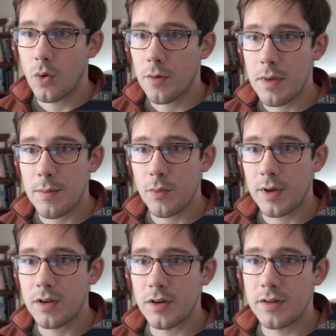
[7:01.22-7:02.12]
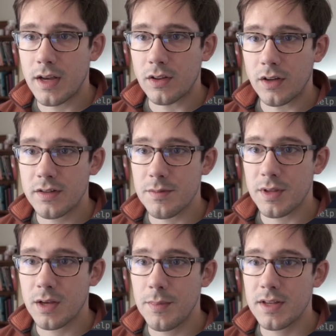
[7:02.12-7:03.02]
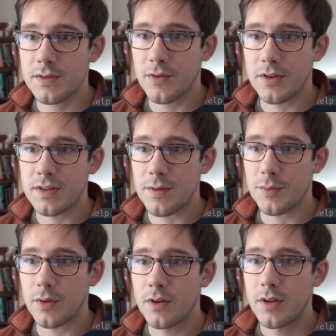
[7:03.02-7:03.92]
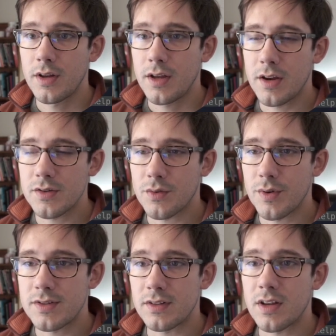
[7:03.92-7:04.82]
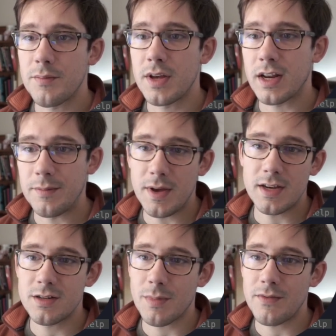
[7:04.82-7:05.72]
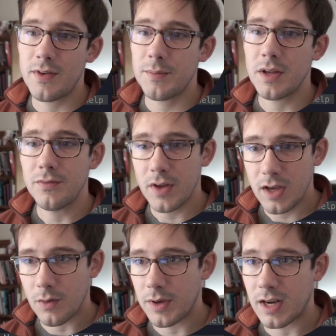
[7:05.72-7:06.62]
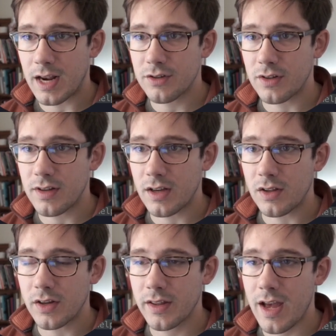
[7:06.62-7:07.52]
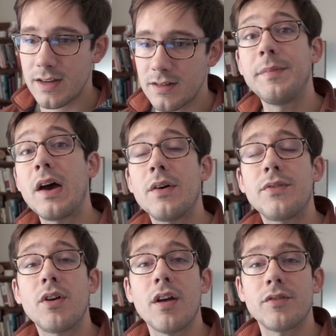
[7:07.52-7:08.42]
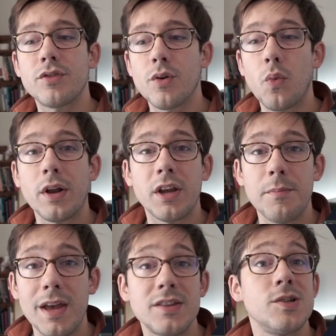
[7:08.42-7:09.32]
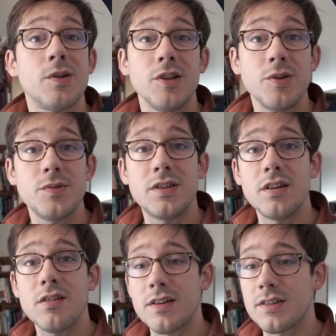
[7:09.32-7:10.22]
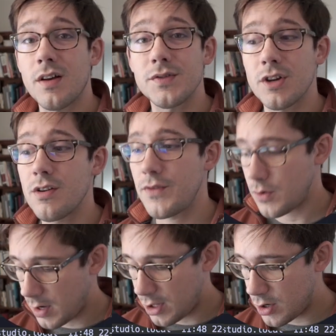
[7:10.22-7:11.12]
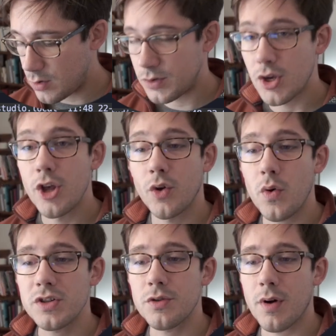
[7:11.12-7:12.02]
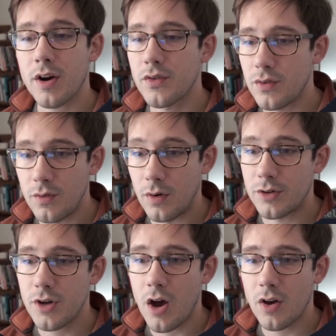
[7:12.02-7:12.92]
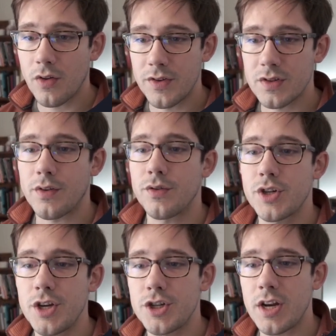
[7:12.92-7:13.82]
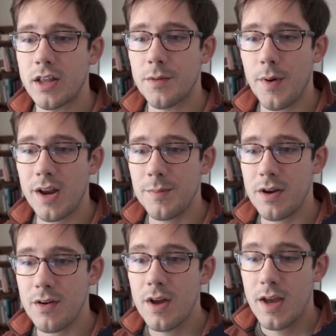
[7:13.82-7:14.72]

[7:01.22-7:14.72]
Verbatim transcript: or maybe we could take a look at some of the commits. For example, here's a recent commit I made to my Vim config, and we can actually take a look at that. Now, if you're not sure what commands you can use here in soft serve, you can use question mark to toggle this little cheat sheet at the bottom here.